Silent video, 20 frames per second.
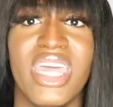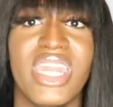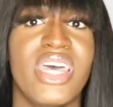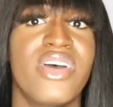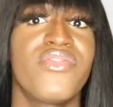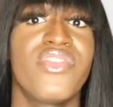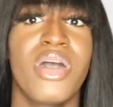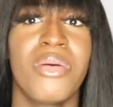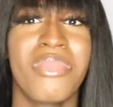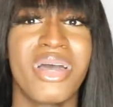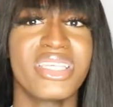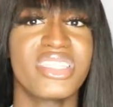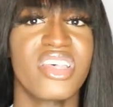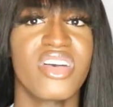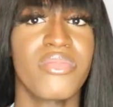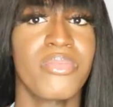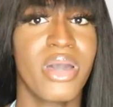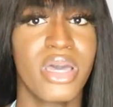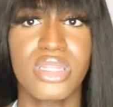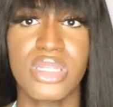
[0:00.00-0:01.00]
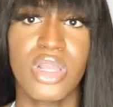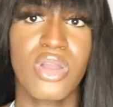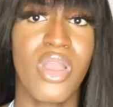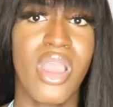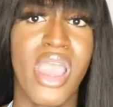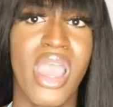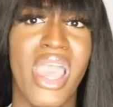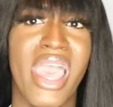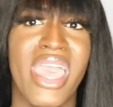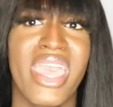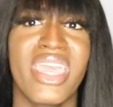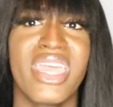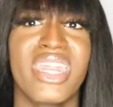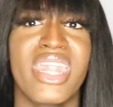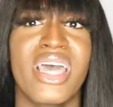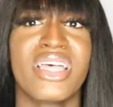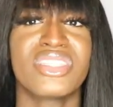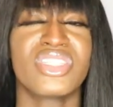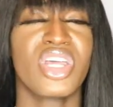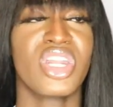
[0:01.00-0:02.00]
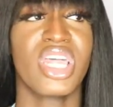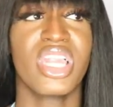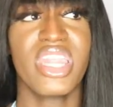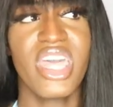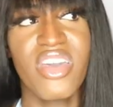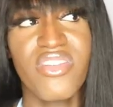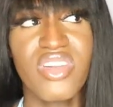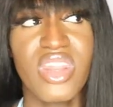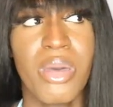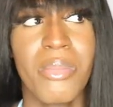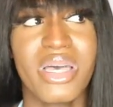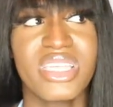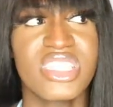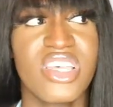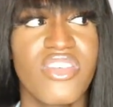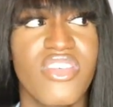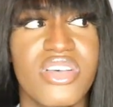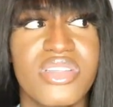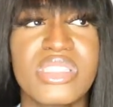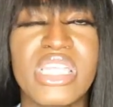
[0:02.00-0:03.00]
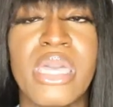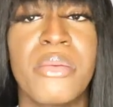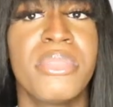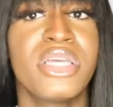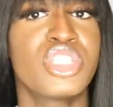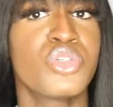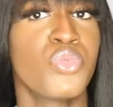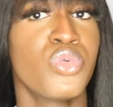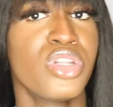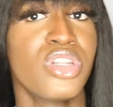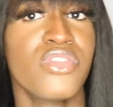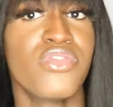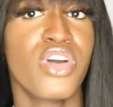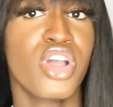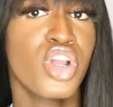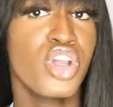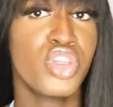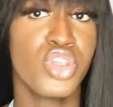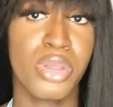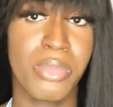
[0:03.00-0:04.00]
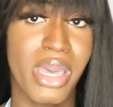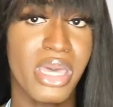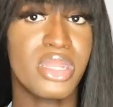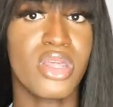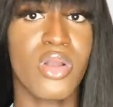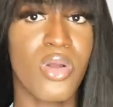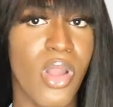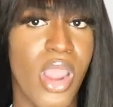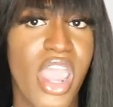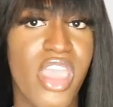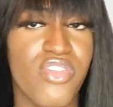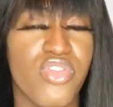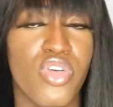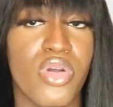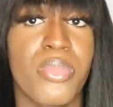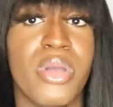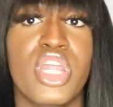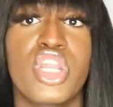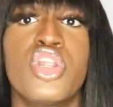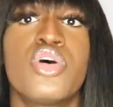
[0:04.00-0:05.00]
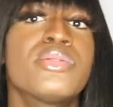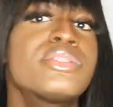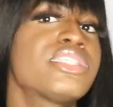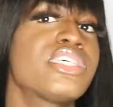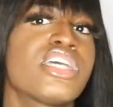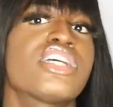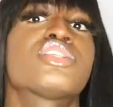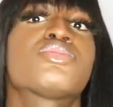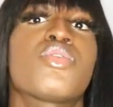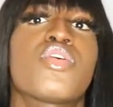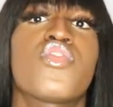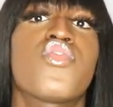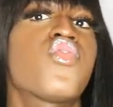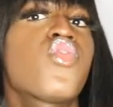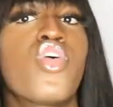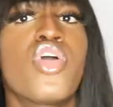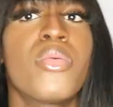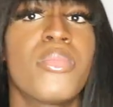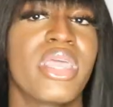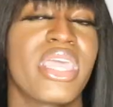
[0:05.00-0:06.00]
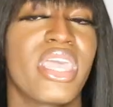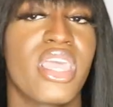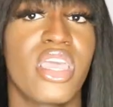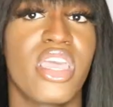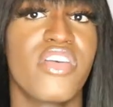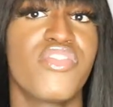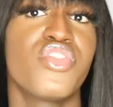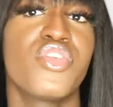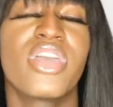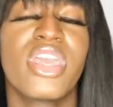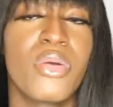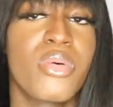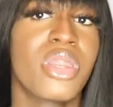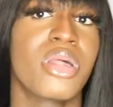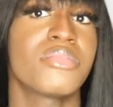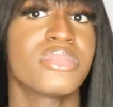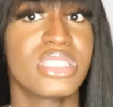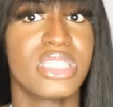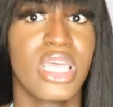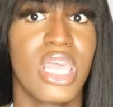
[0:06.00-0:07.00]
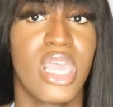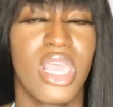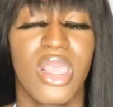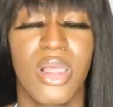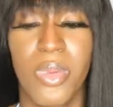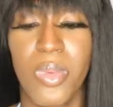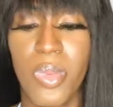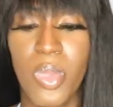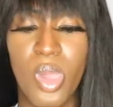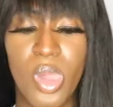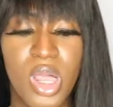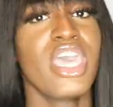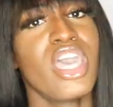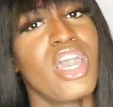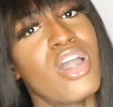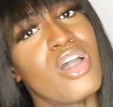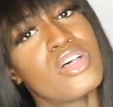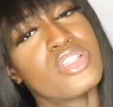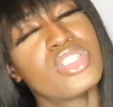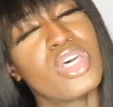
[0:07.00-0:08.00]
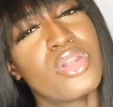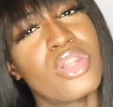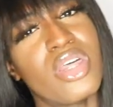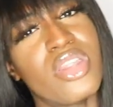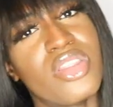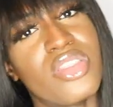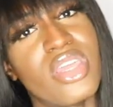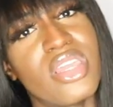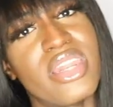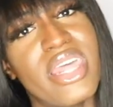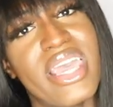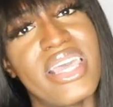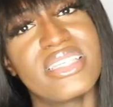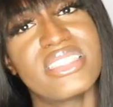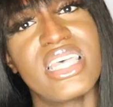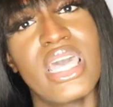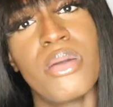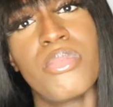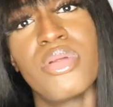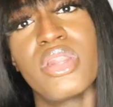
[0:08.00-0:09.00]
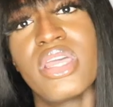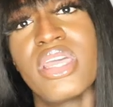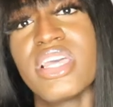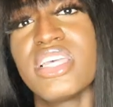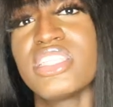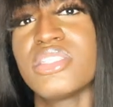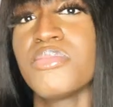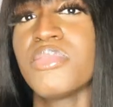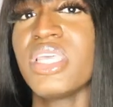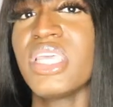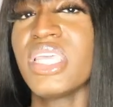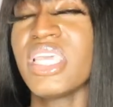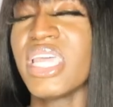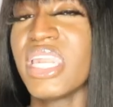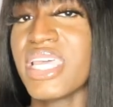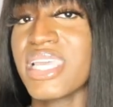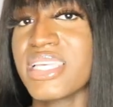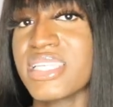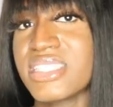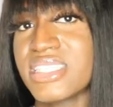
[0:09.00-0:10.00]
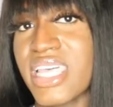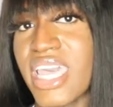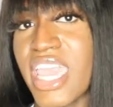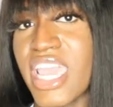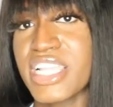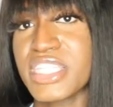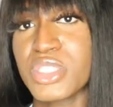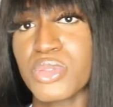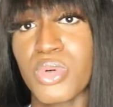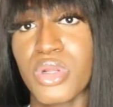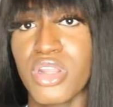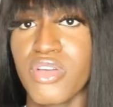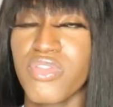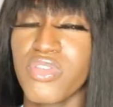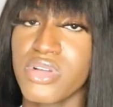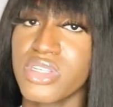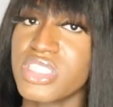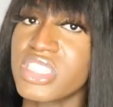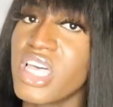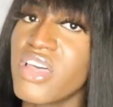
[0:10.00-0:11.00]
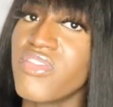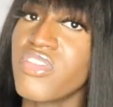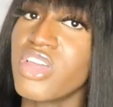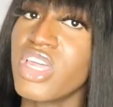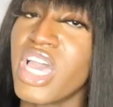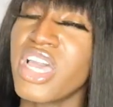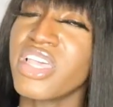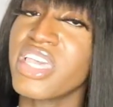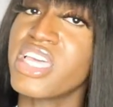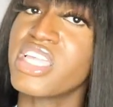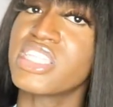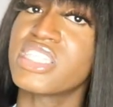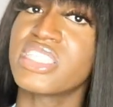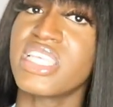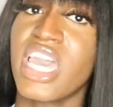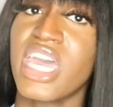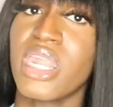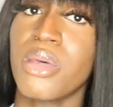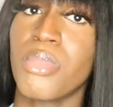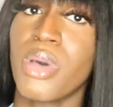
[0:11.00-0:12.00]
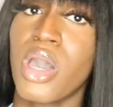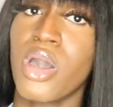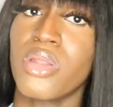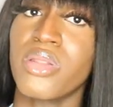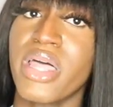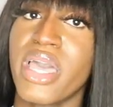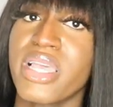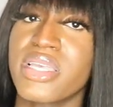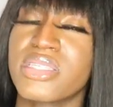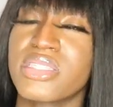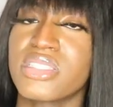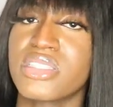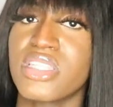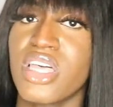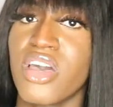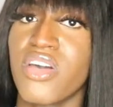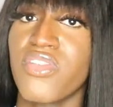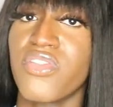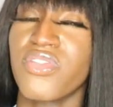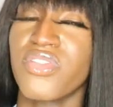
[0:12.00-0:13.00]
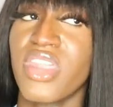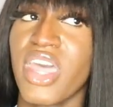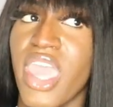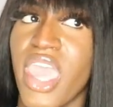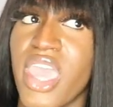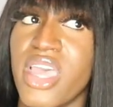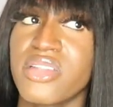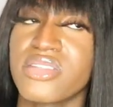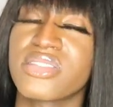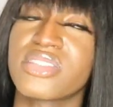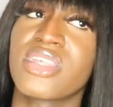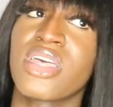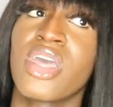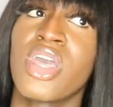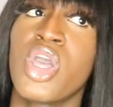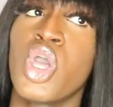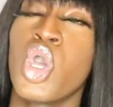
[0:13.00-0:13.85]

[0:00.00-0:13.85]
and I felt myself about to cry and I started laughing at myself because like, bitch, what the fuck are you about to cry for? But no tears were forming, if you get what I'm saying. And also another thing that is happening is me getting sad 24-7. I get sad about like stuff that's